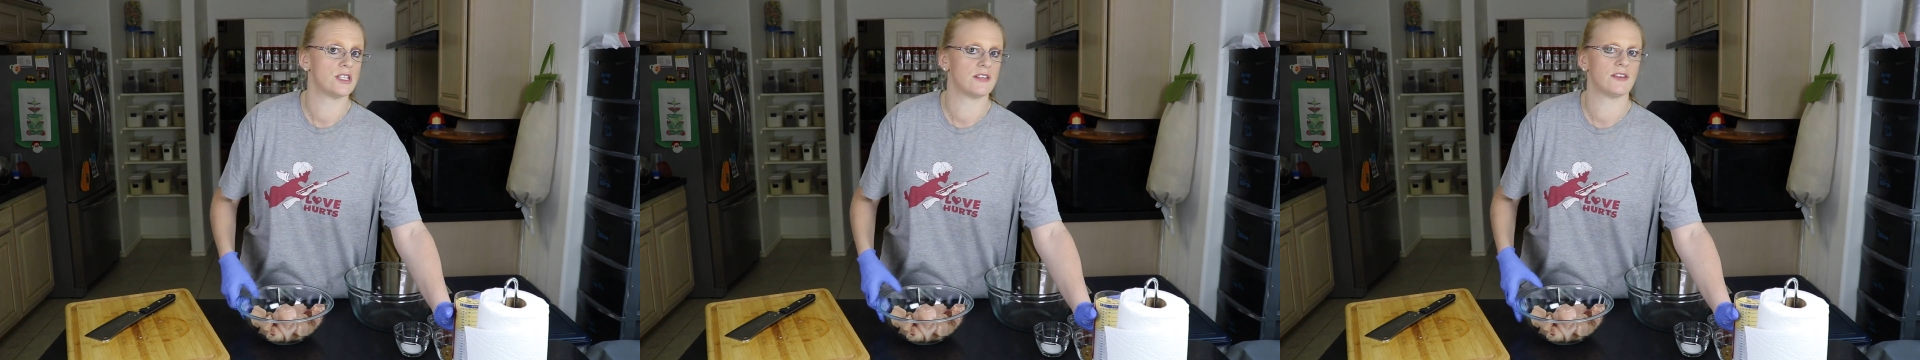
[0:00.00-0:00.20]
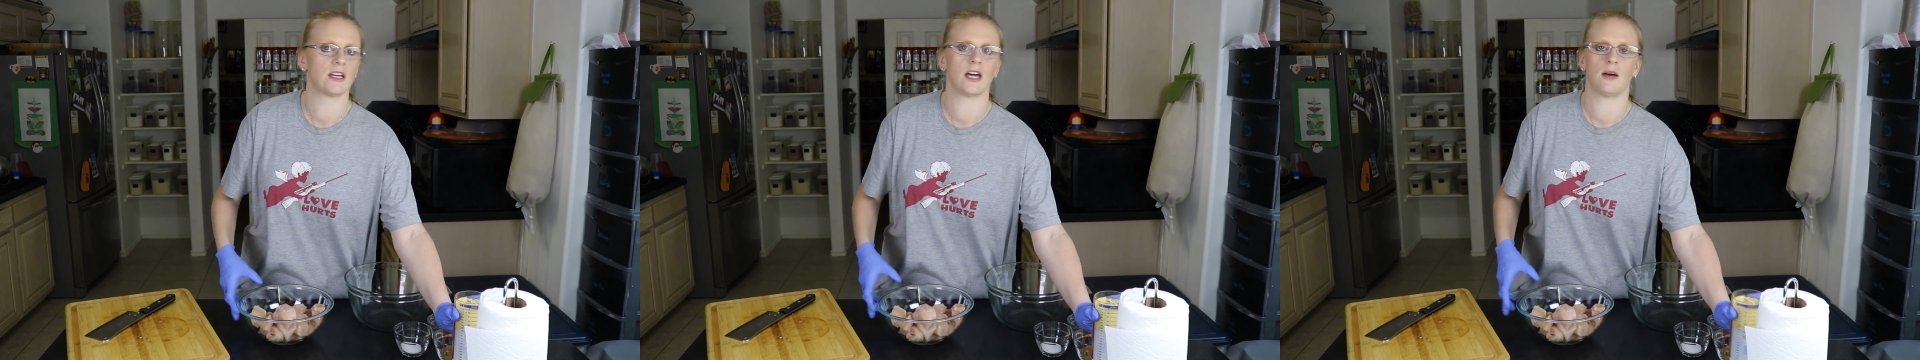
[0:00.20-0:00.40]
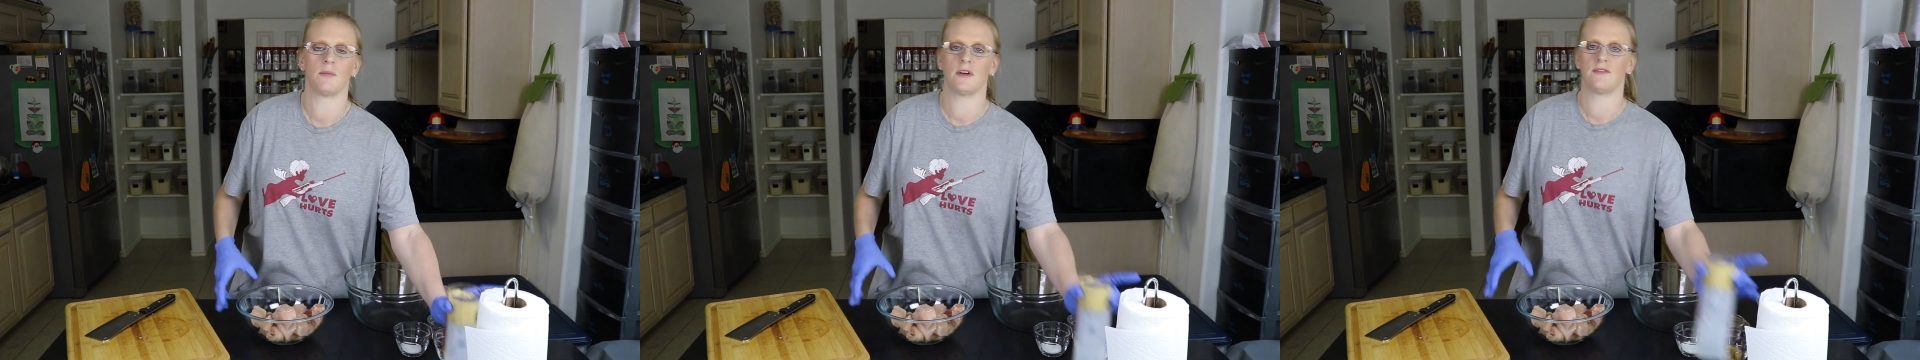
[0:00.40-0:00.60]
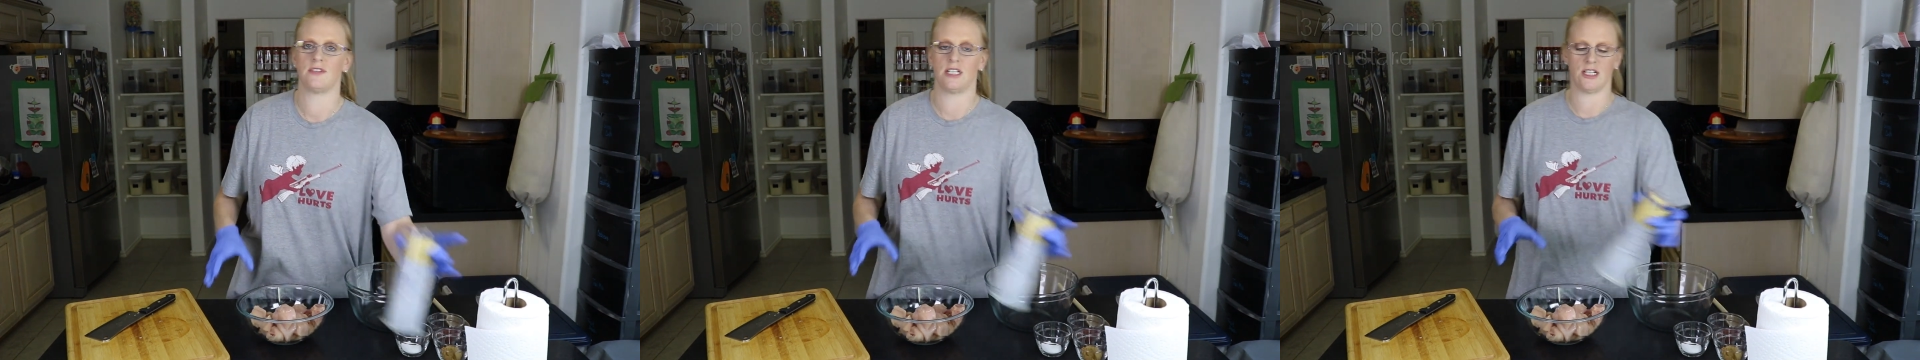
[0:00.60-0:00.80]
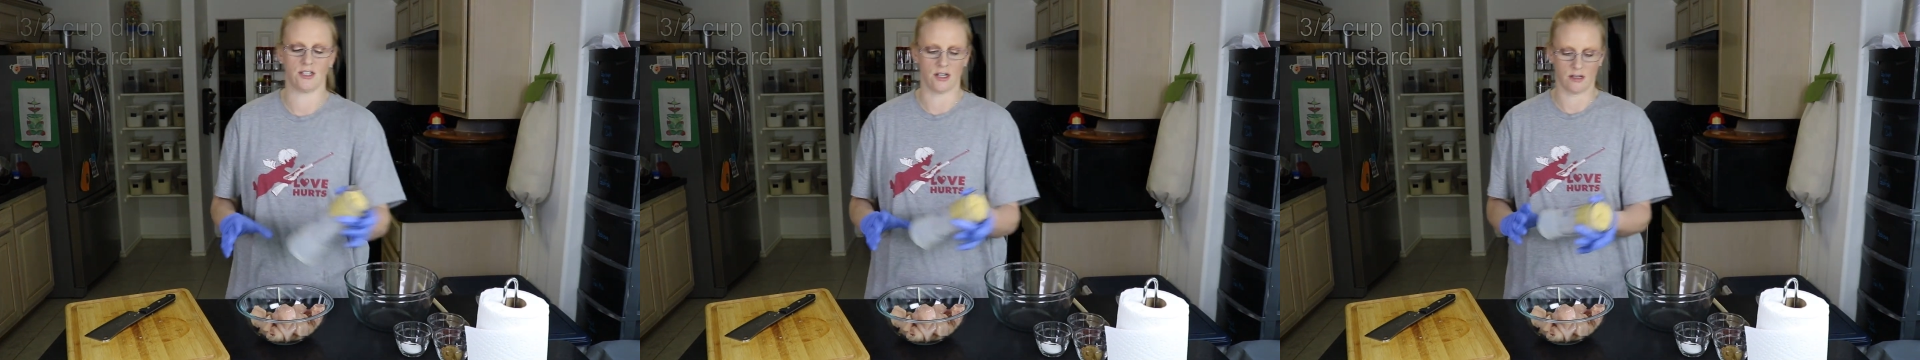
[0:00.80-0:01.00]
of a cup of
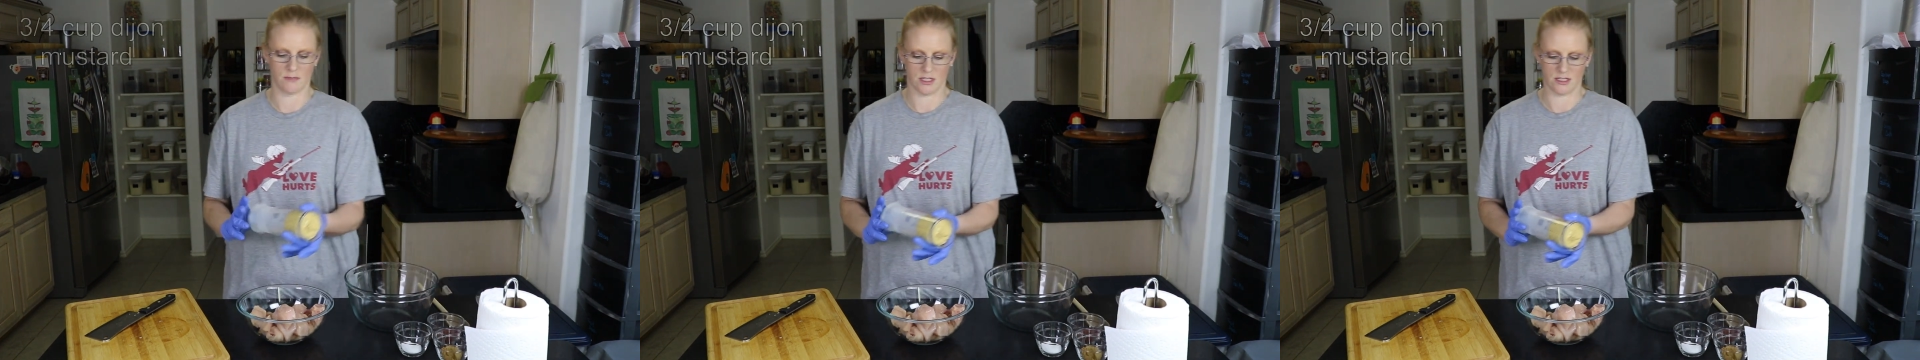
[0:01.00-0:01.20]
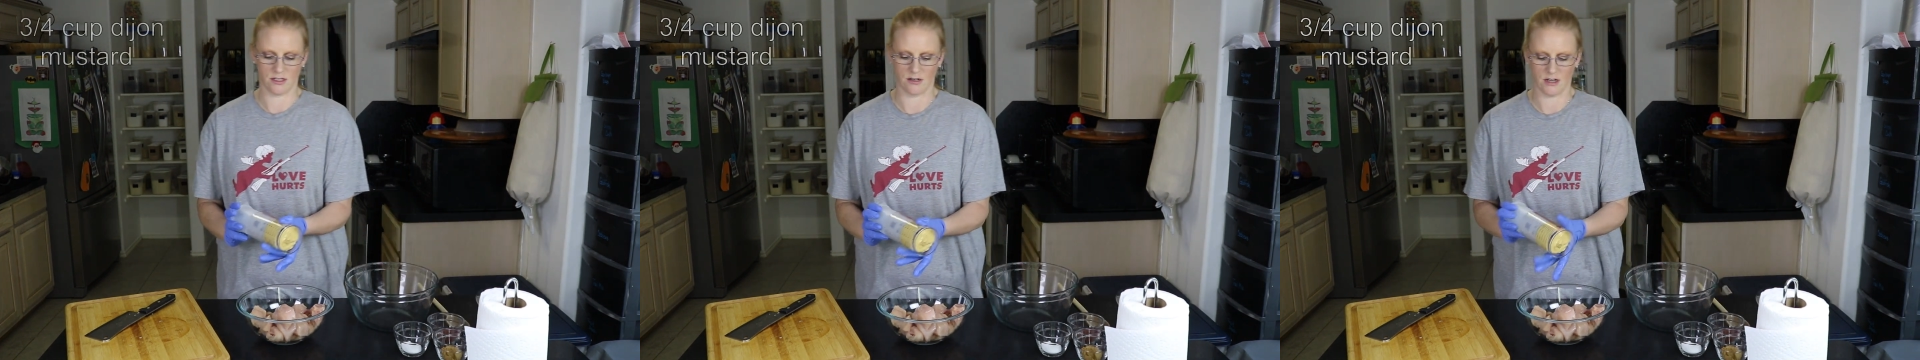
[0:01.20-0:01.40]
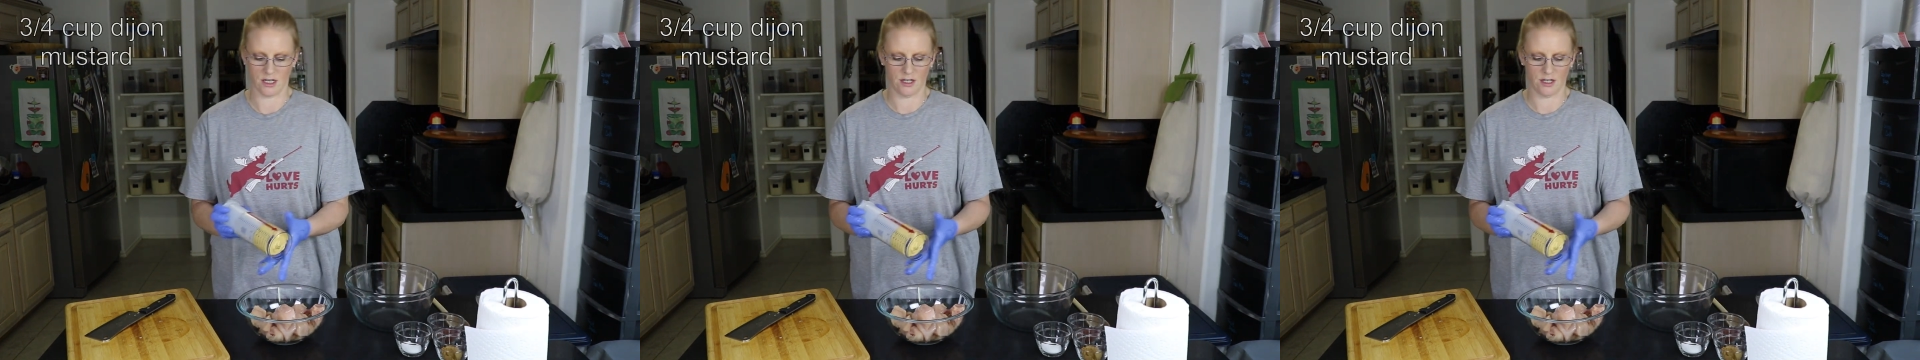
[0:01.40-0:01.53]
Dijon mustard,